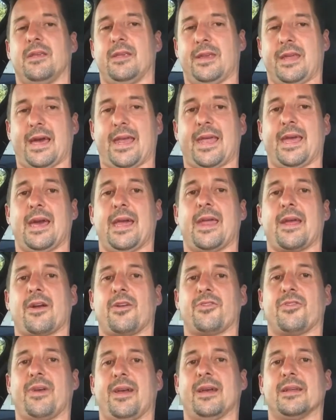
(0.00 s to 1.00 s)
you got a headache
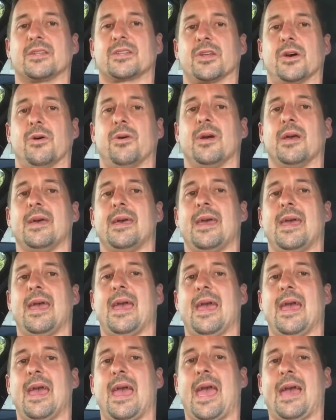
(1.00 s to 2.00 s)
on your hands. So
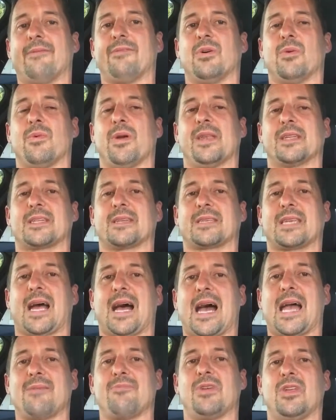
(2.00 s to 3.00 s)
have it when it's a
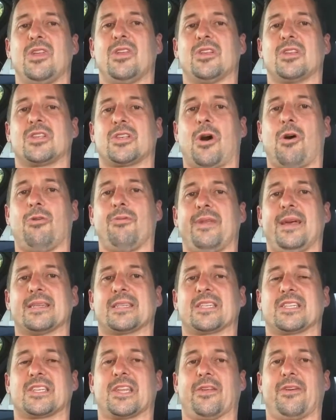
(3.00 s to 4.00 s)
time that you don't
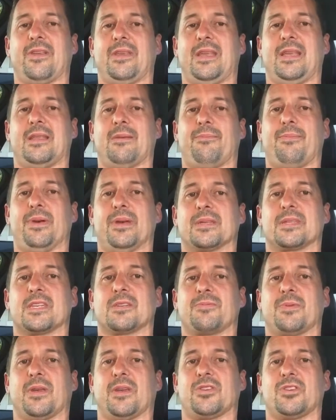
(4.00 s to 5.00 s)
necessarily need the
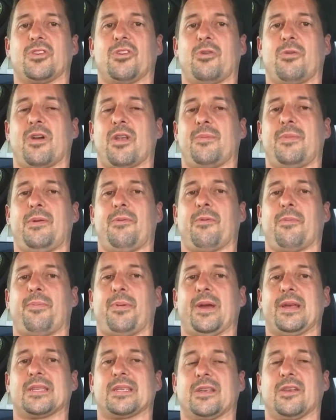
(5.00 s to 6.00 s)
business, because you don't want to be
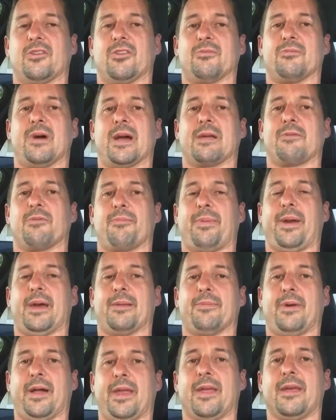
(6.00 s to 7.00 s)
replacing good money with
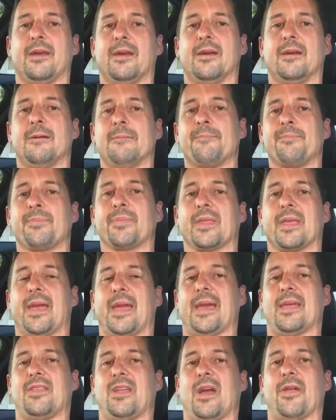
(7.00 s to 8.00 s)
bad money.
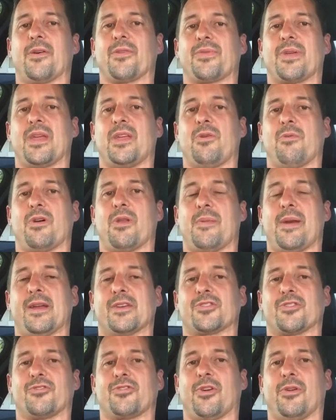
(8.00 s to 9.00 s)
And the other thing you want to make
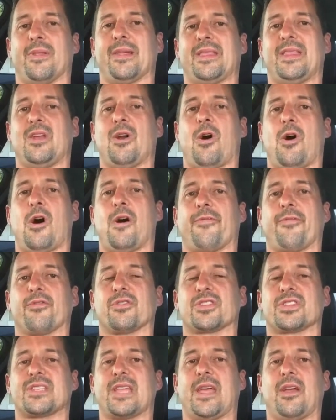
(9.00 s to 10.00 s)
sure, don't let the offer
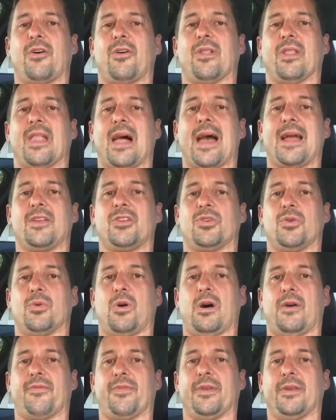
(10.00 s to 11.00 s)
stay online too
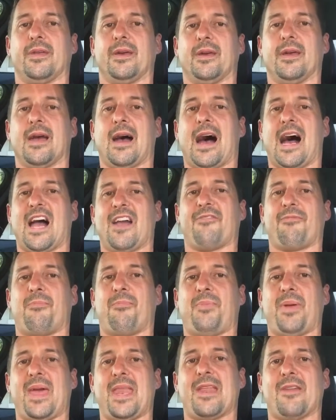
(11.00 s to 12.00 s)
often.
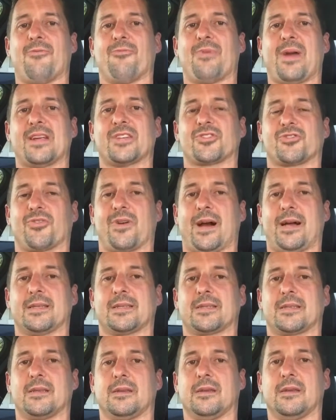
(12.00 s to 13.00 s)
I've been in
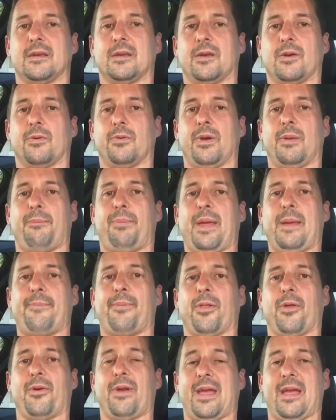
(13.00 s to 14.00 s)
restaurants when
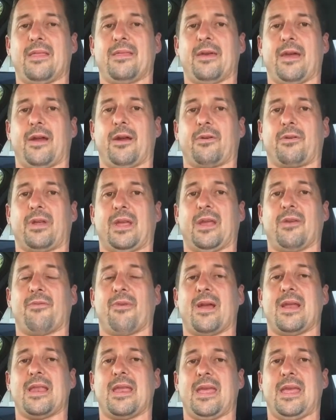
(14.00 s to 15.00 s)
people are in there getting
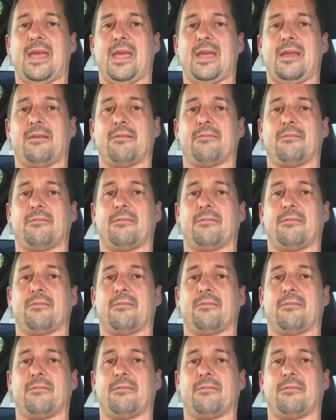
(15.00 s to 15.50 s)
ready to eat,